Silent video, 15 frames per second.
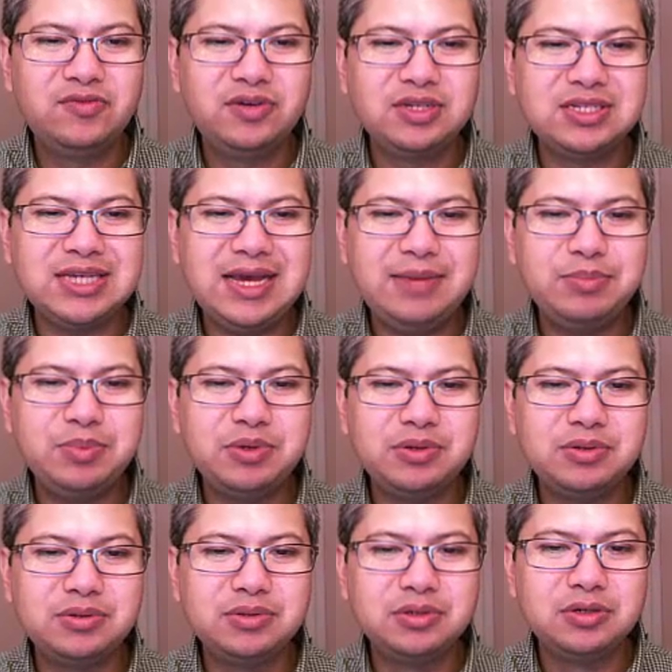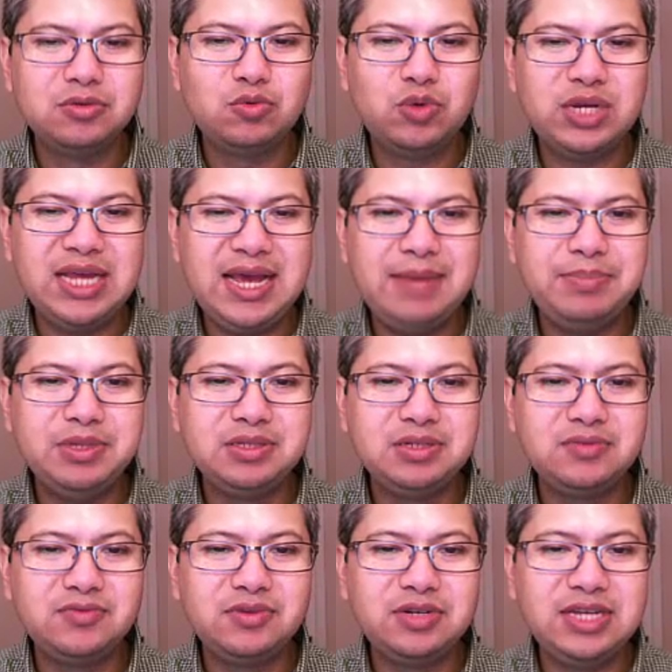For example, what
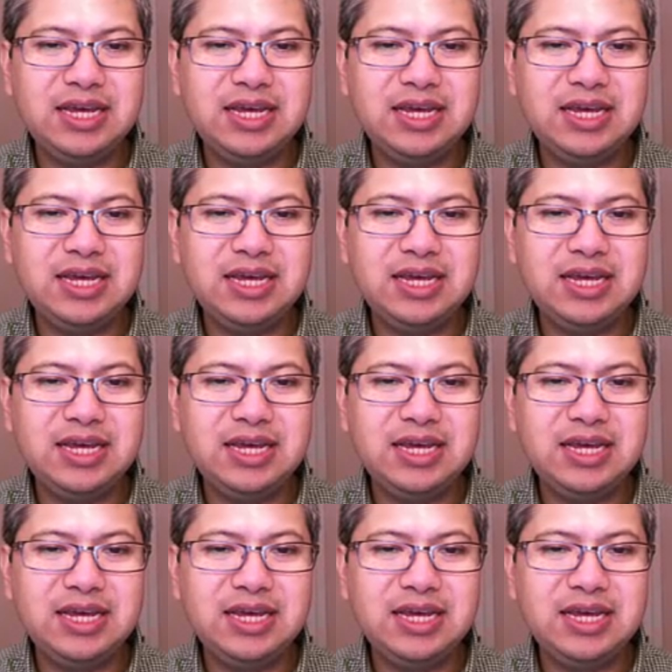happens if the